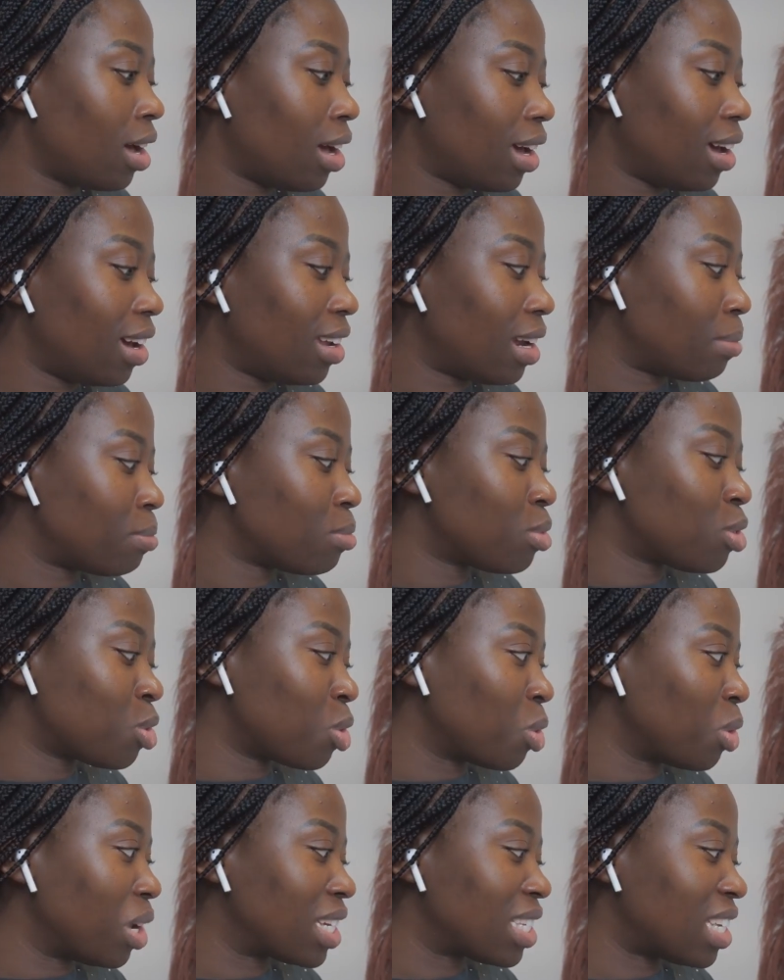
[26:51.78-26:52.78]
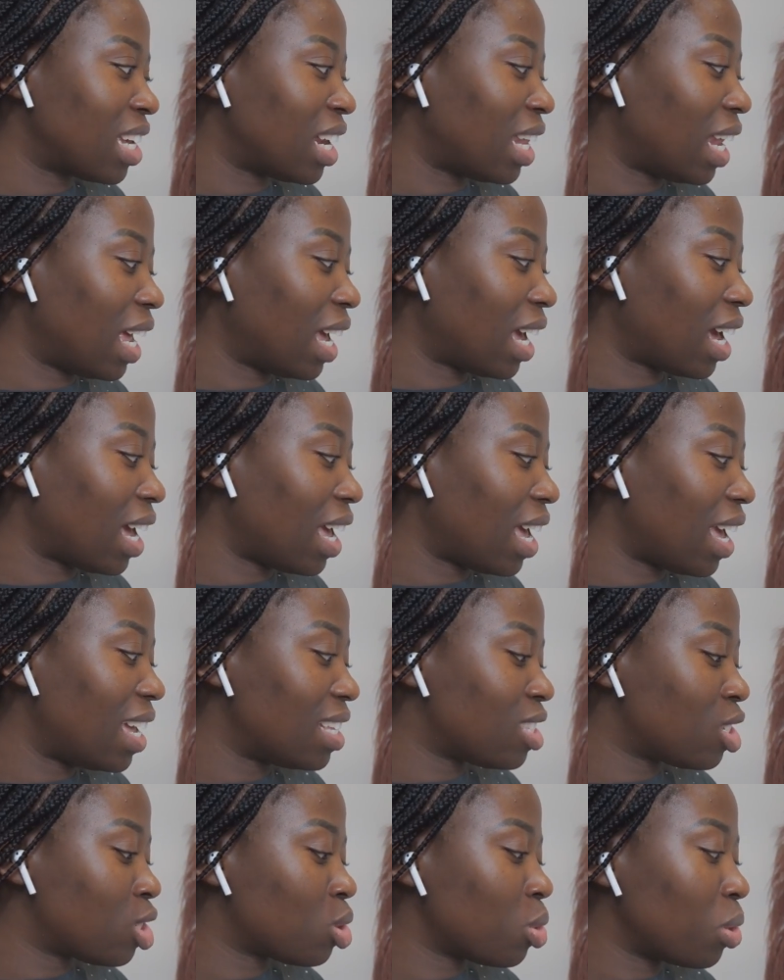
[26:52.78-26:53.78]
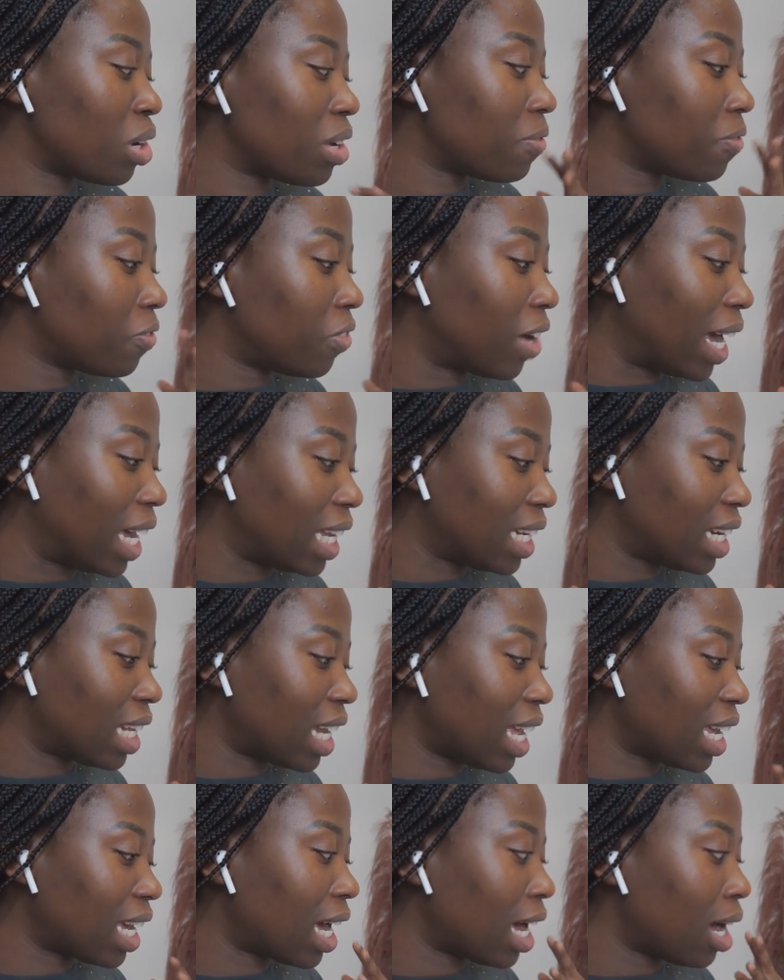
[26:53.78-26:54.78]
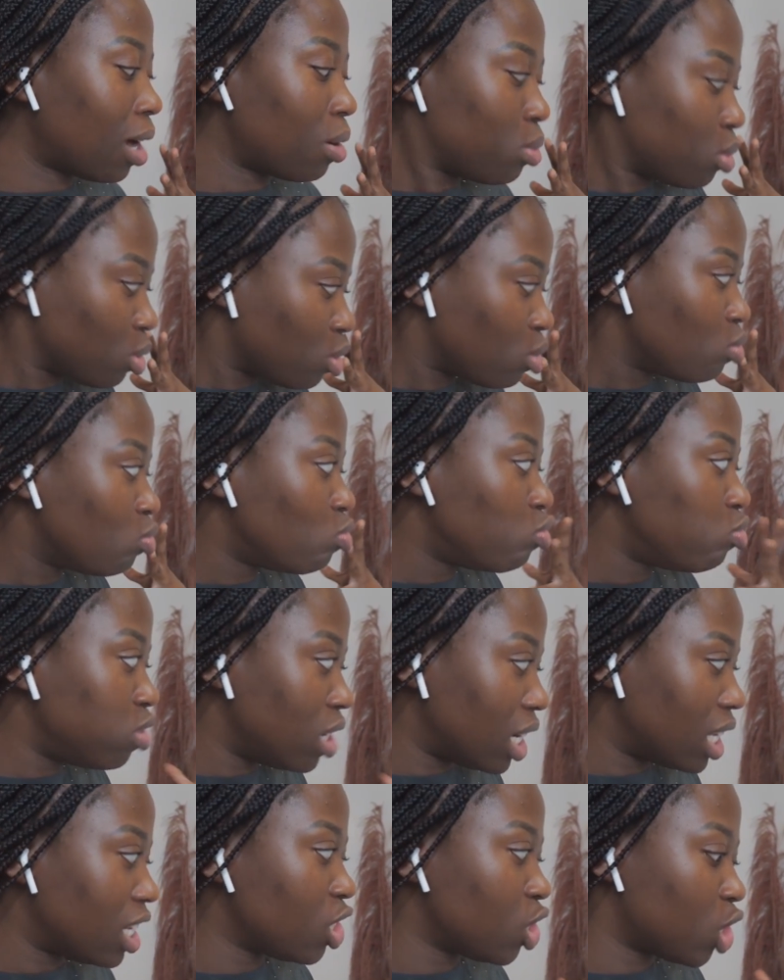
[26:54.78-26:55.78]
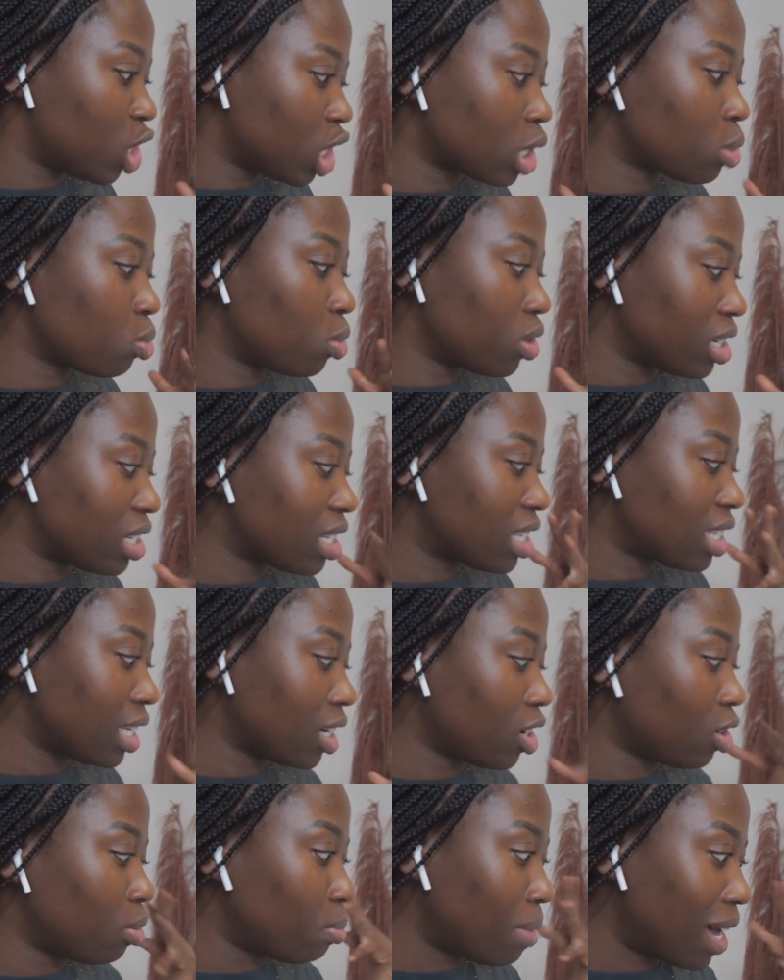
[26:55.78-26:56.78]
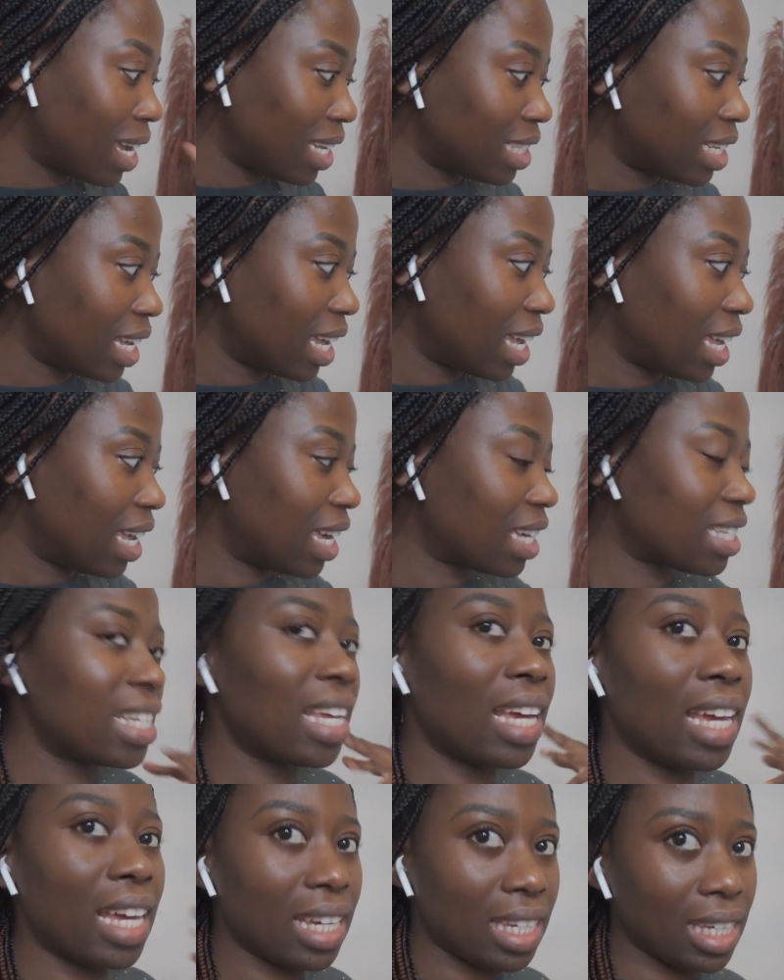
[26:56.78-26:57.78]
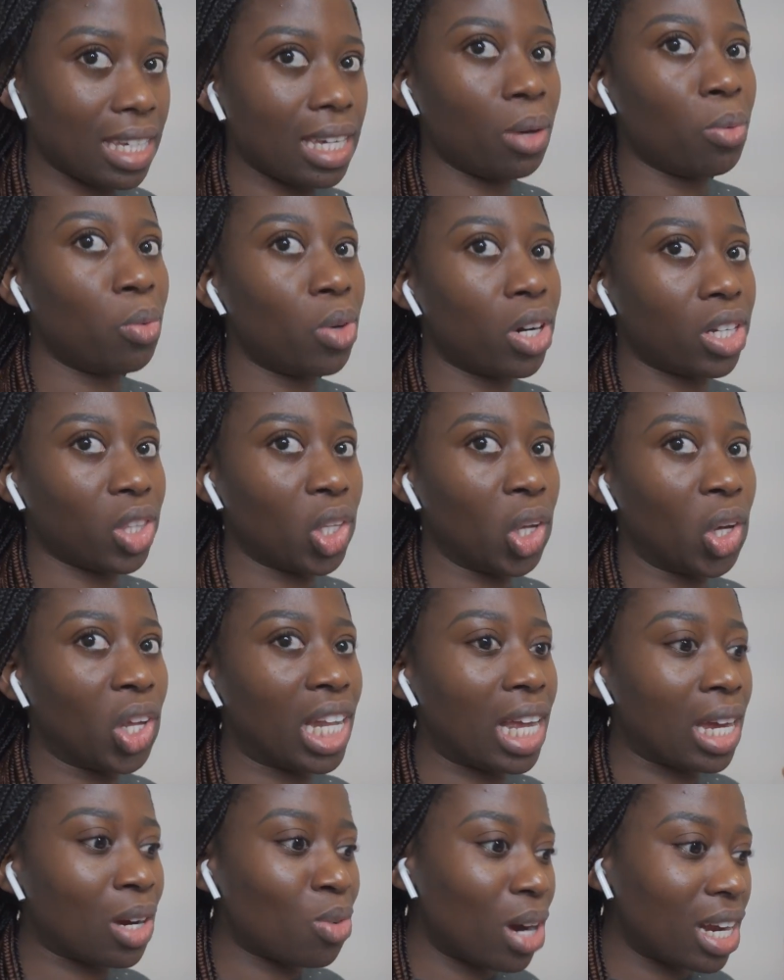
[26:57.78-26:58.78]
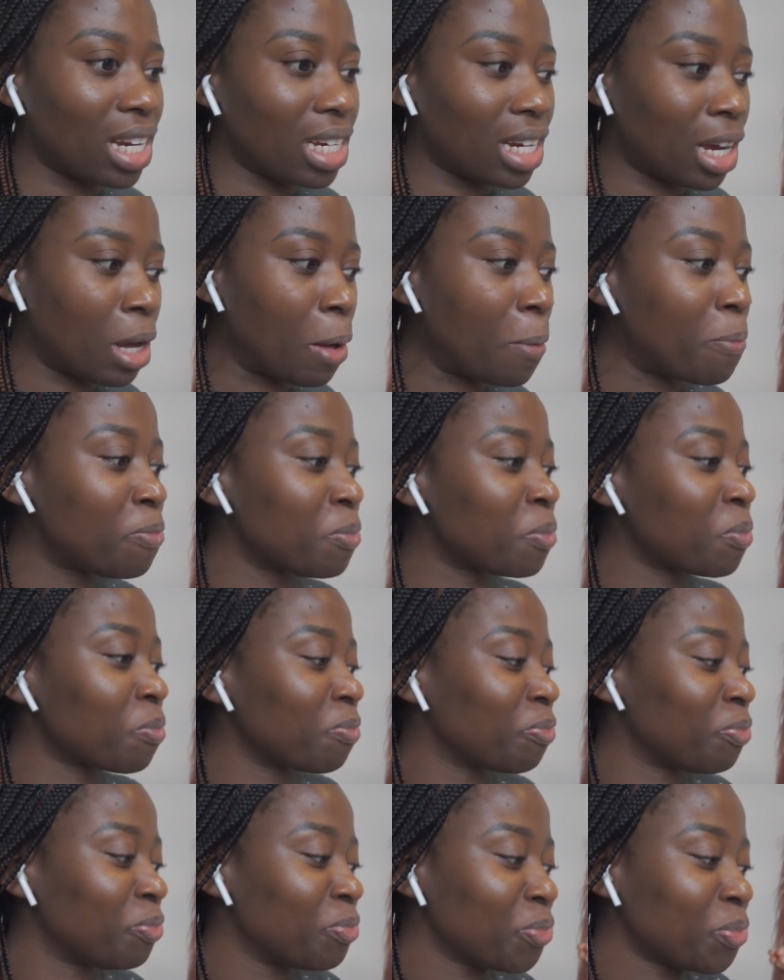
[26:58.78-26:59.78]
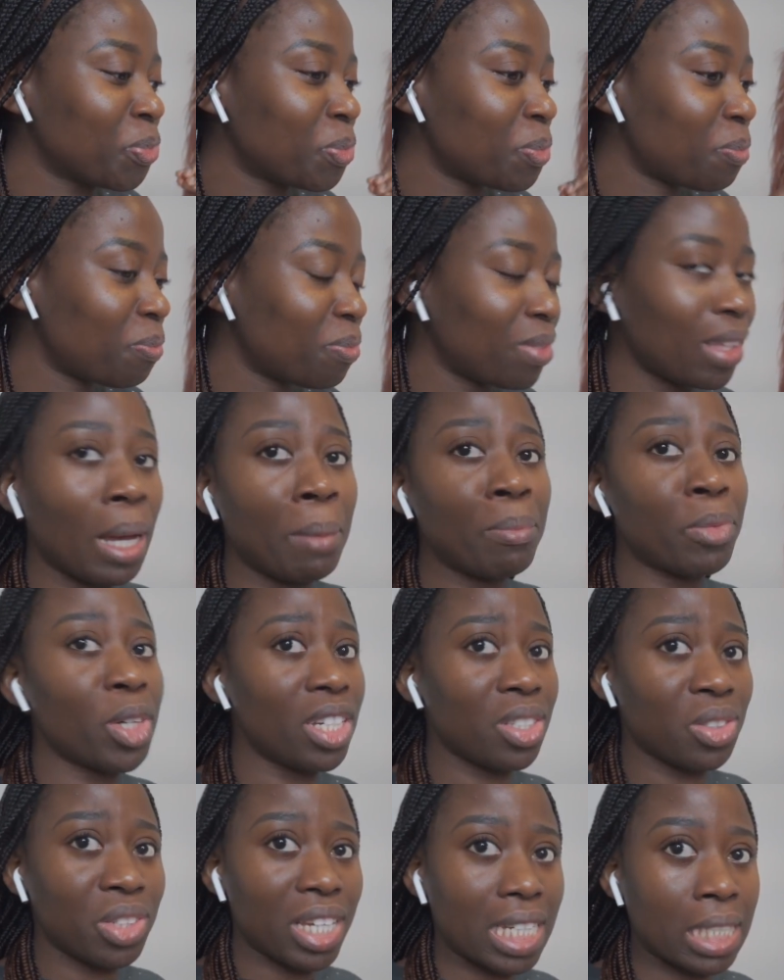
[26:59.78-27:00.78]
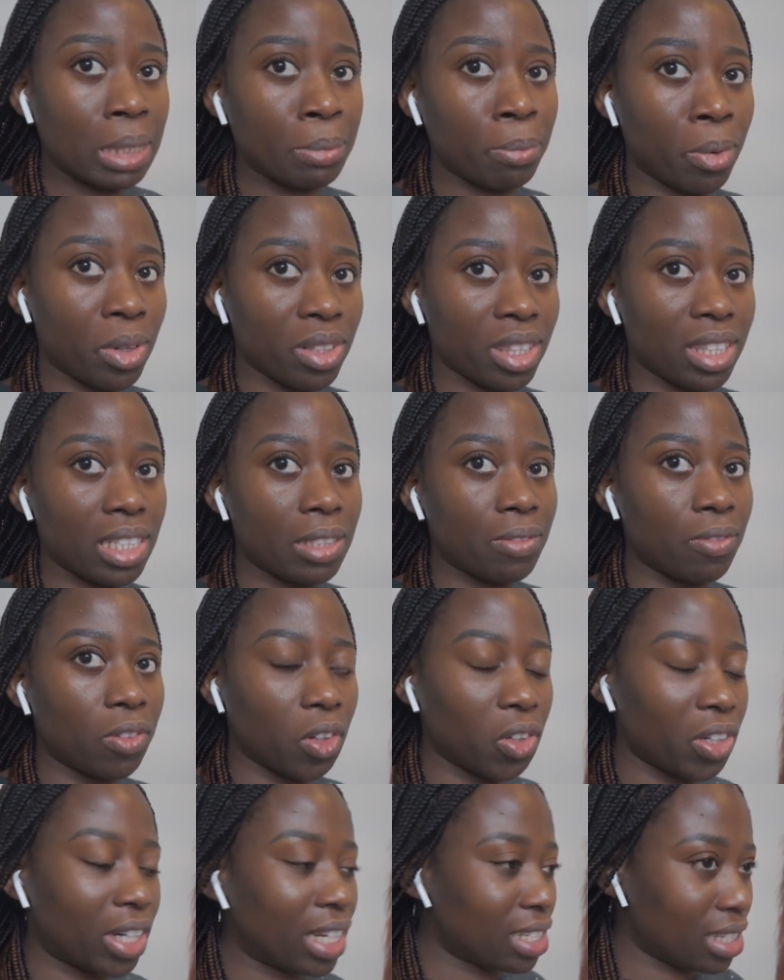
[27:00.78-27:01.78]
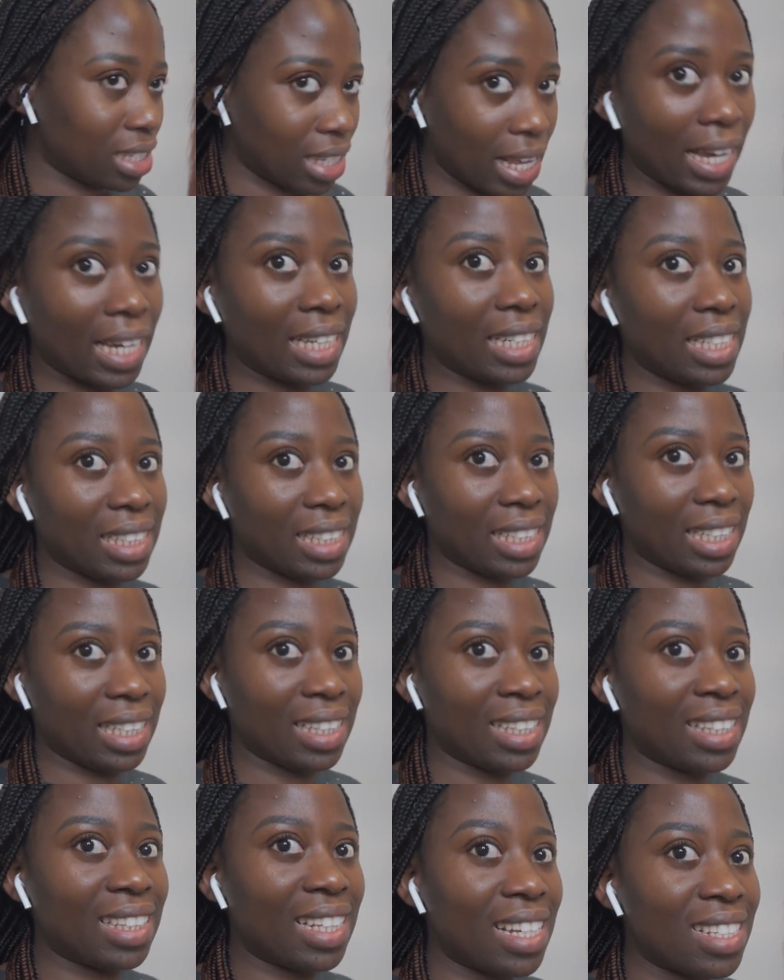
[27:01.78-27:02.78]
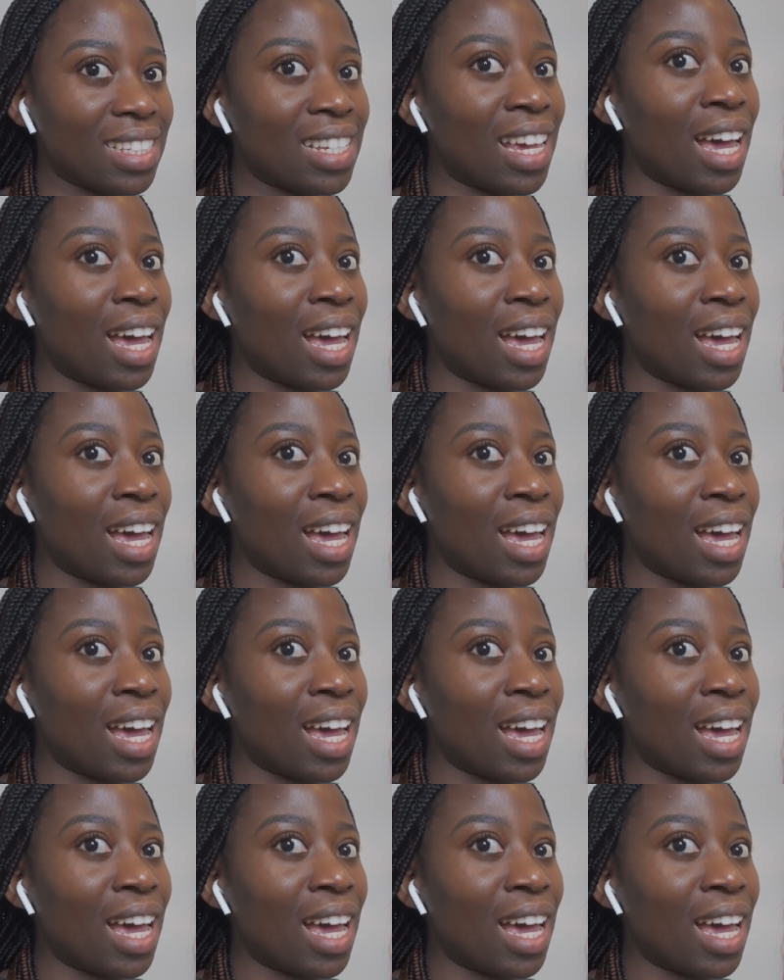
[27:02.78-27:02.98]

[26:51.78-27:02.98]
And I'm so excited, like it's so inviting, like I would really just want to sit on my desk and get work done. Like right now, I'm going to export this vlog and start editing. That's